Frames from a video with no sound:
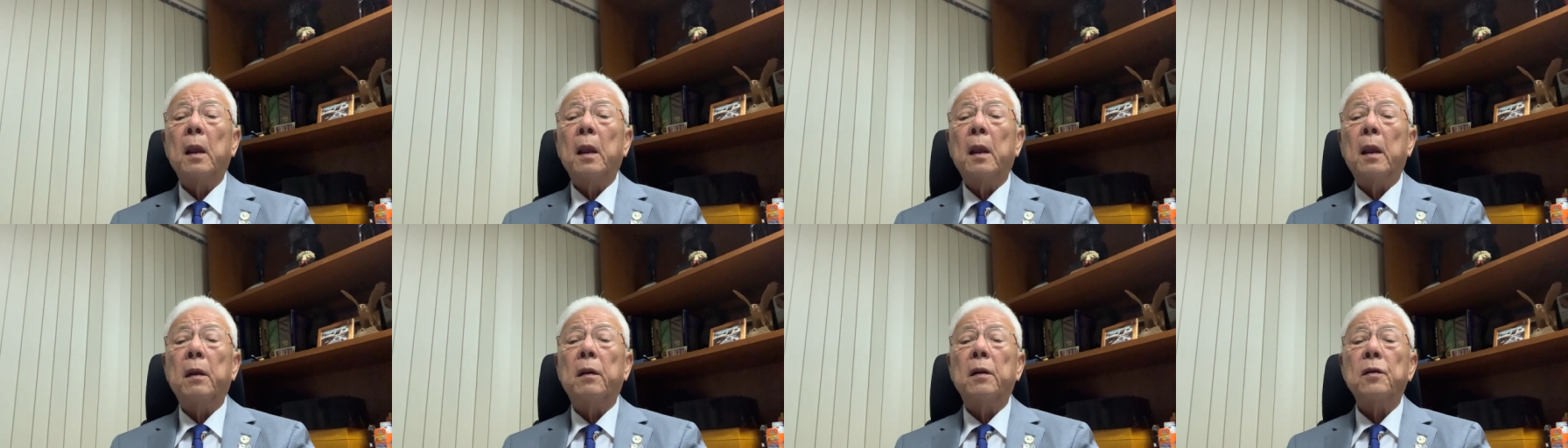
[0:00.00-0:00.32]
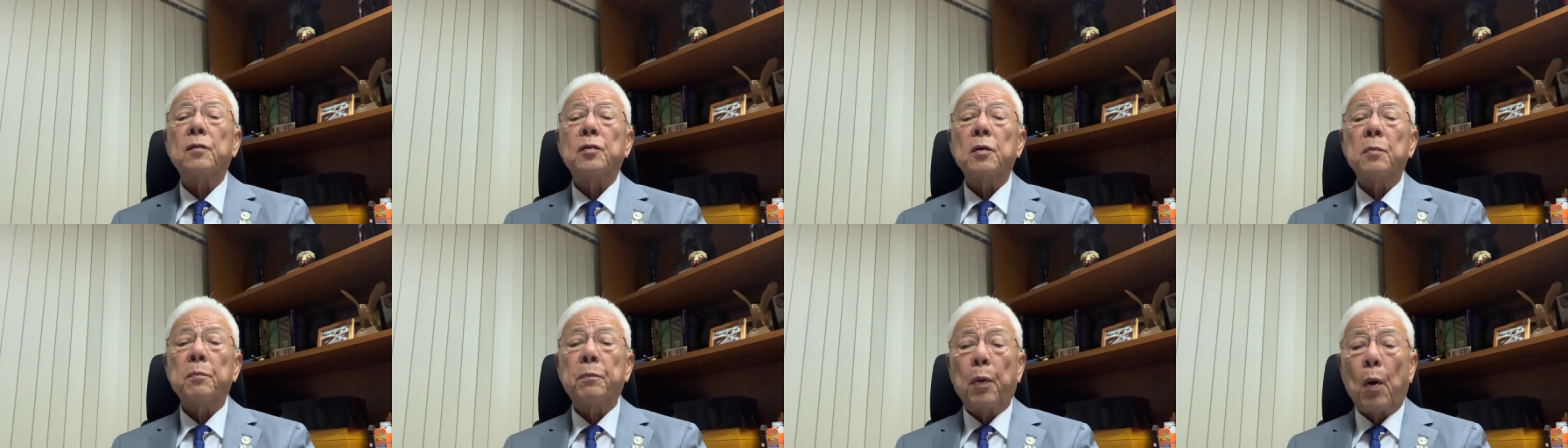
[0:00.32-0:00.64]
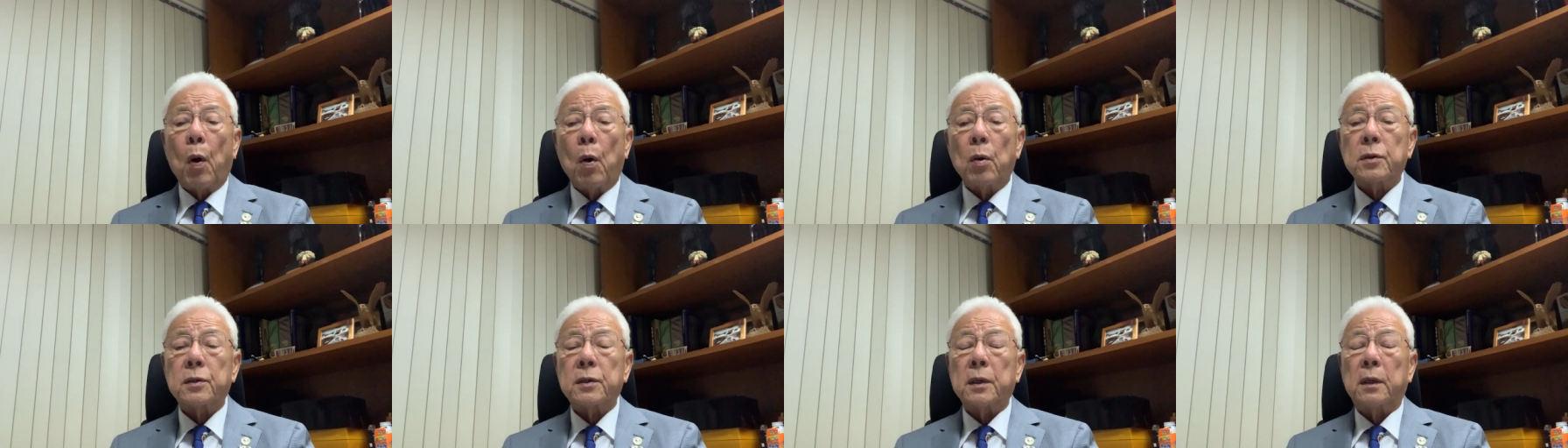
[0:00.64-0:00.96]
it is
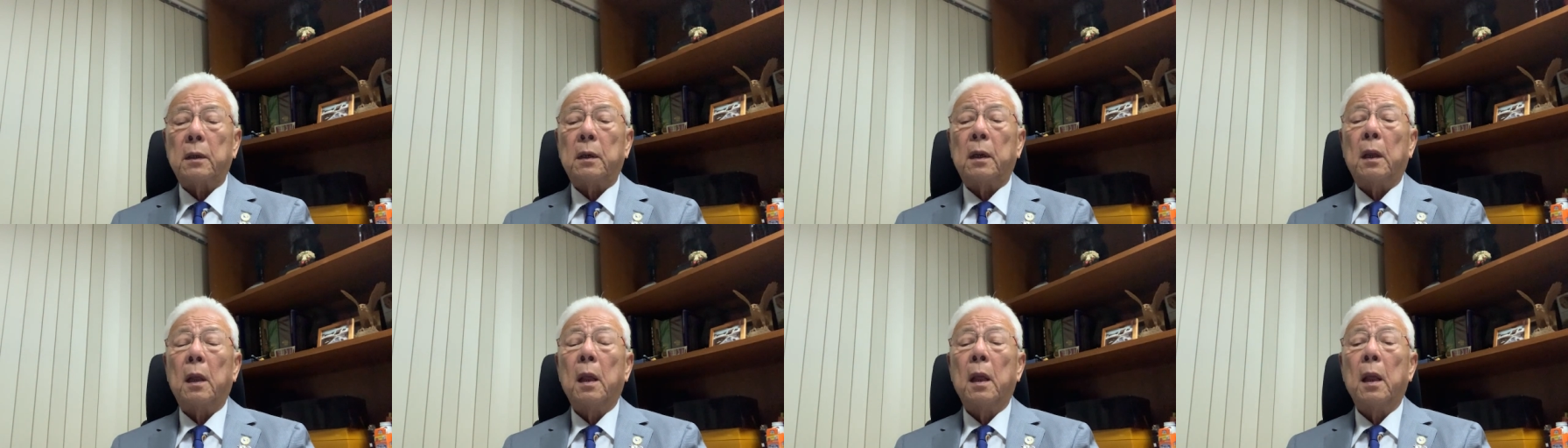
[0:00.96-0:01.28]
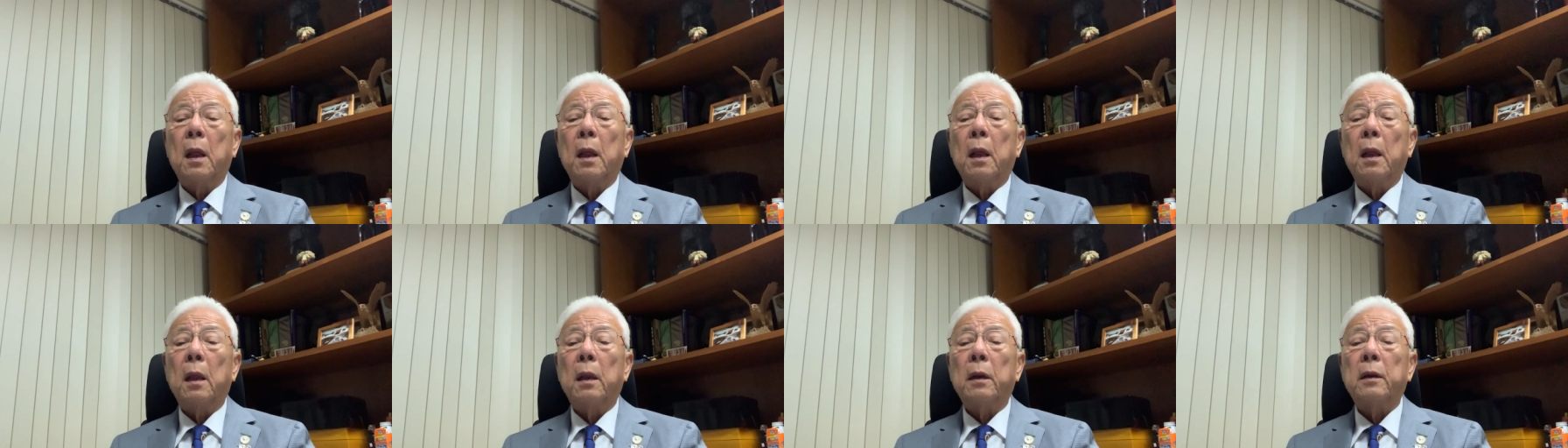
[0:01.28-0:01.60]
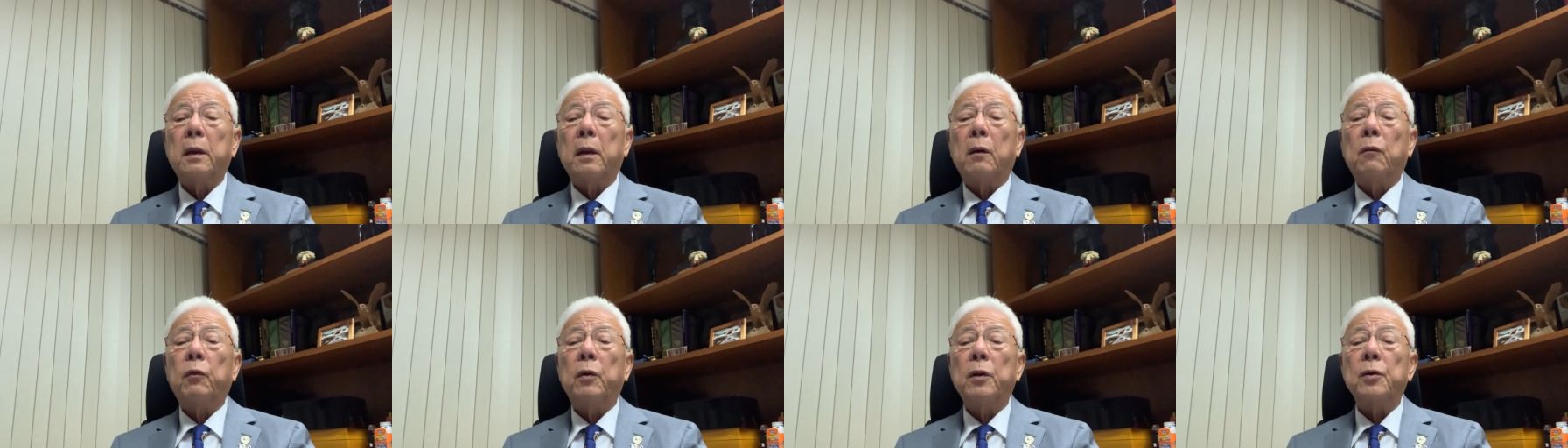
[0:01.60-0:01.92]
important
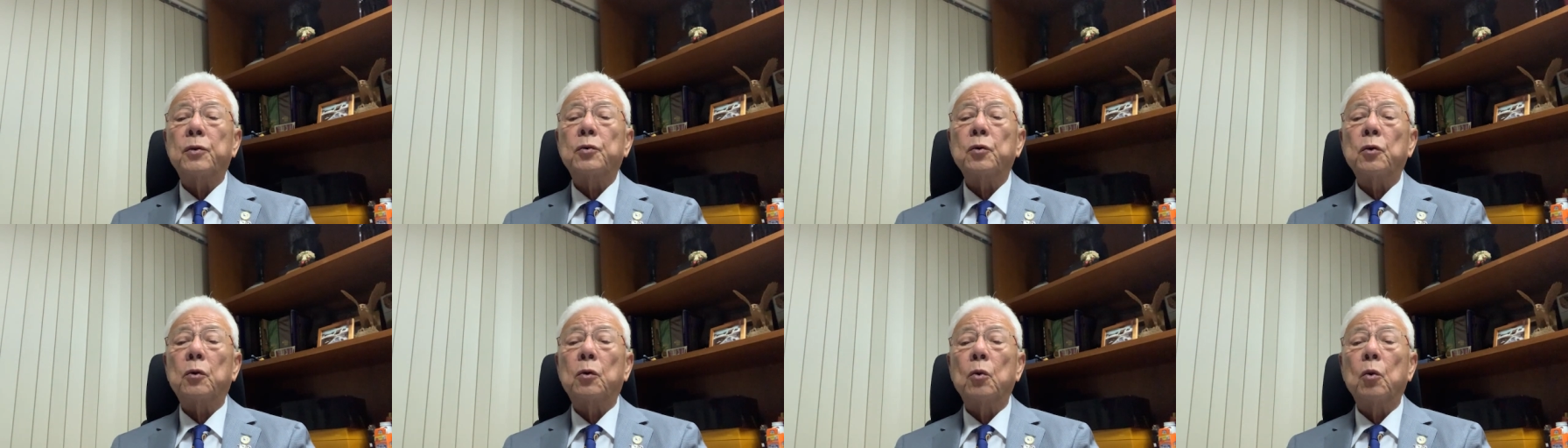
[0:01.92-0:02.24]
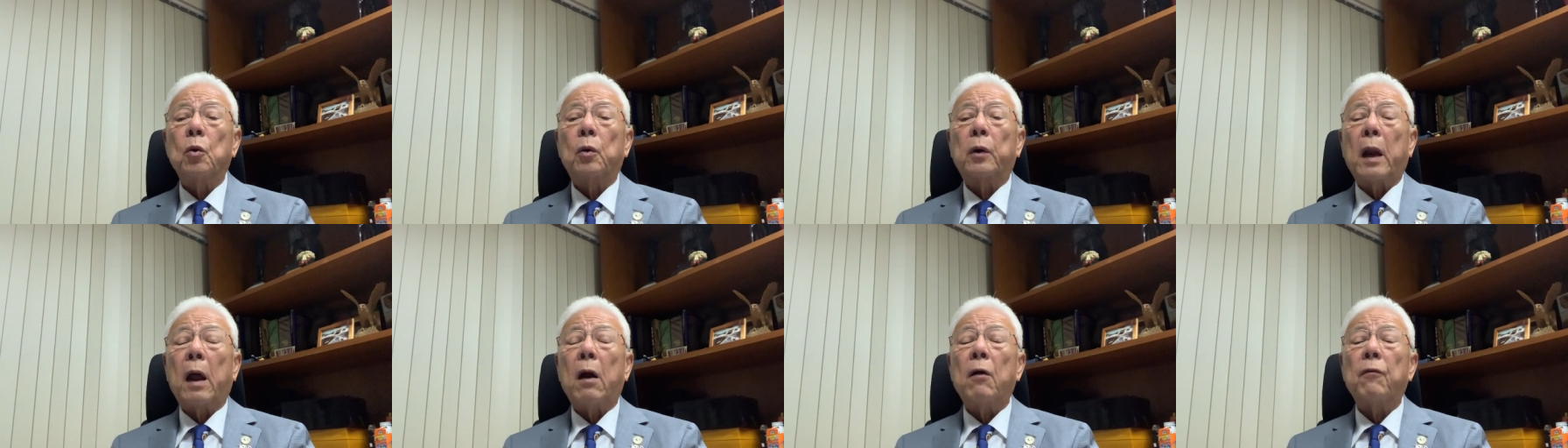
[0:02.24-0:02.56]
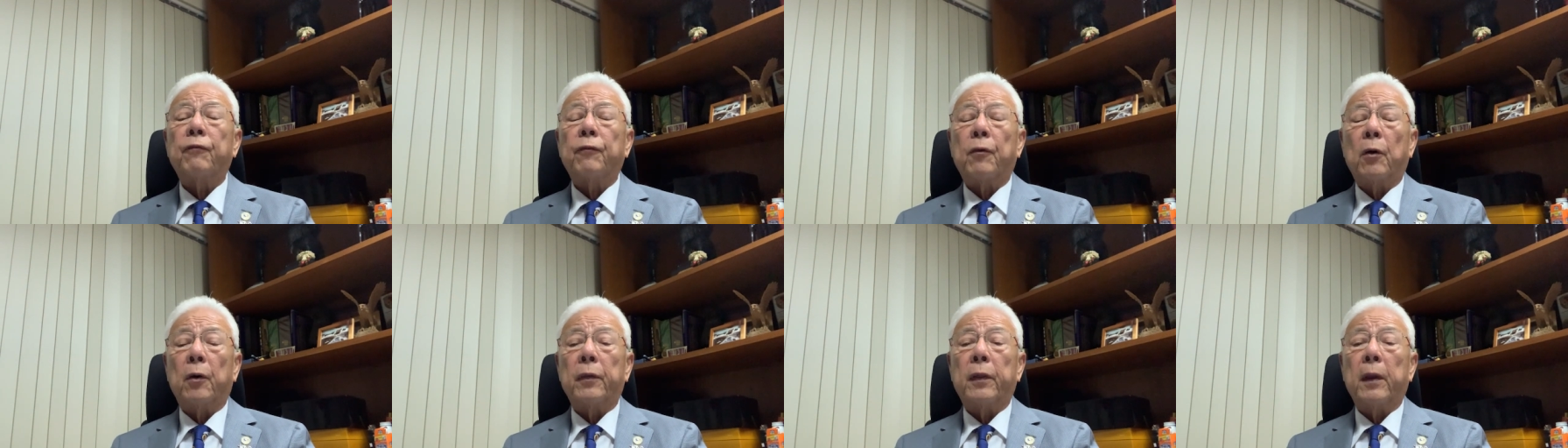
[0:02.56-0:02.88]
that we should look
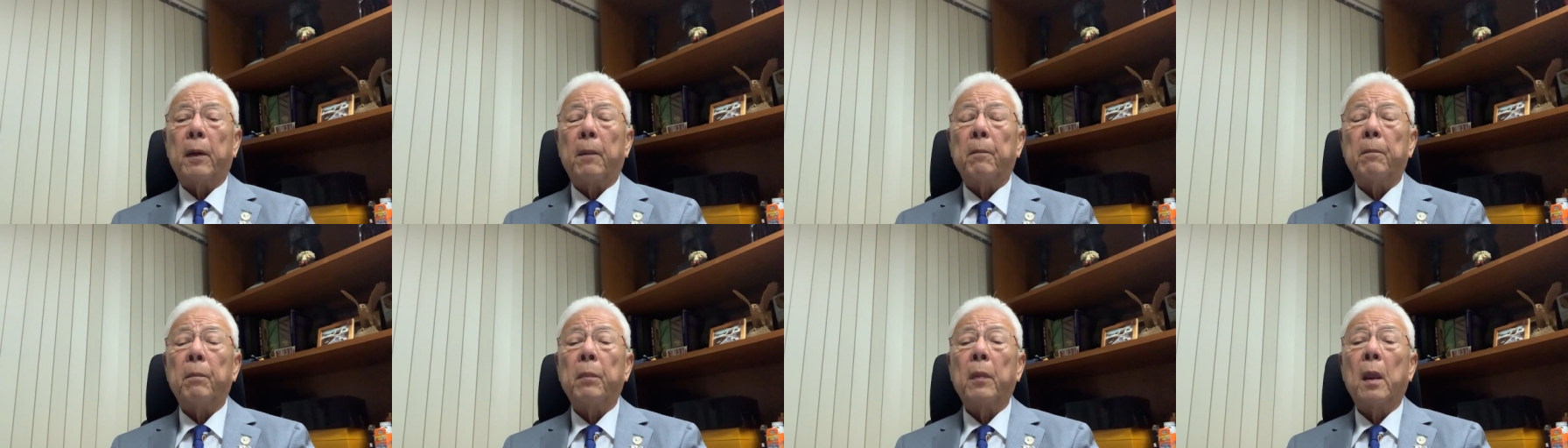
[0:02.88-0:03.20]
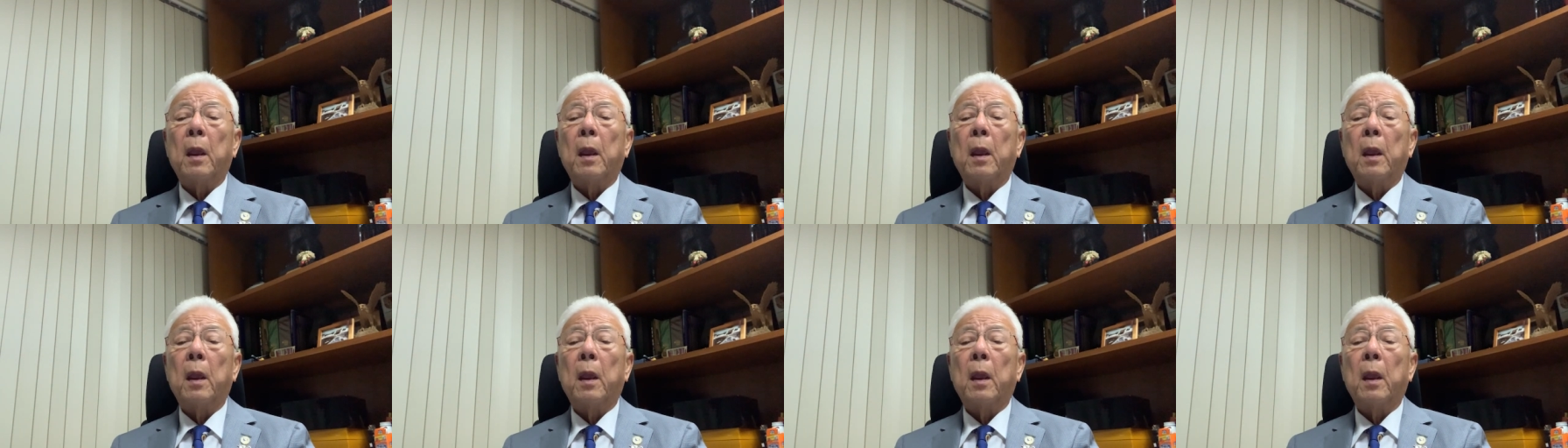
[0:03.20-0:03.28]
out for them.